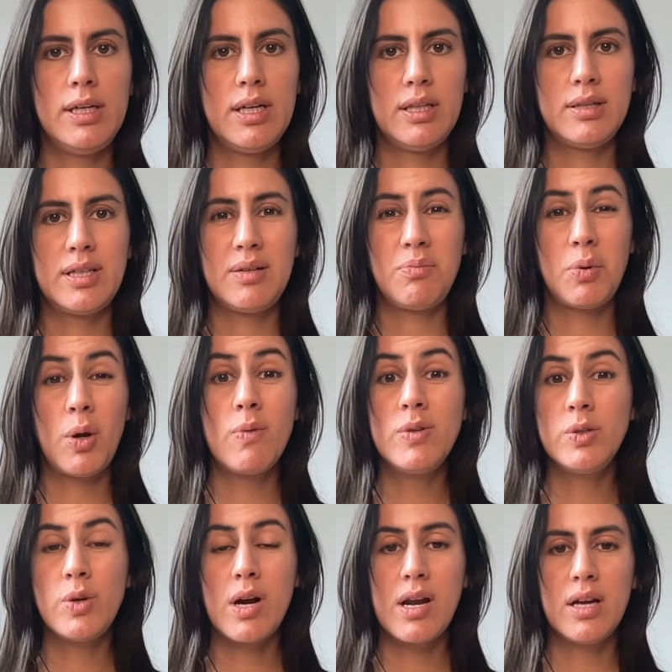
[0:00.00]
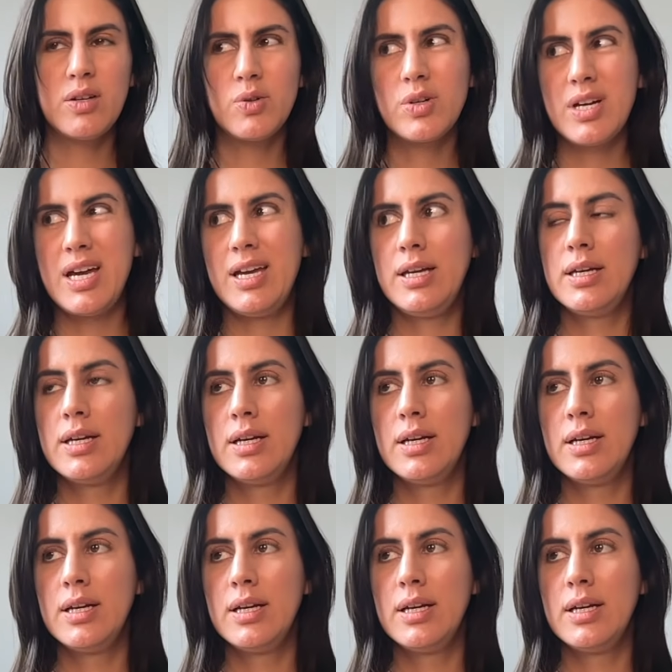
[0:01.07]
and then probably you are like, okay,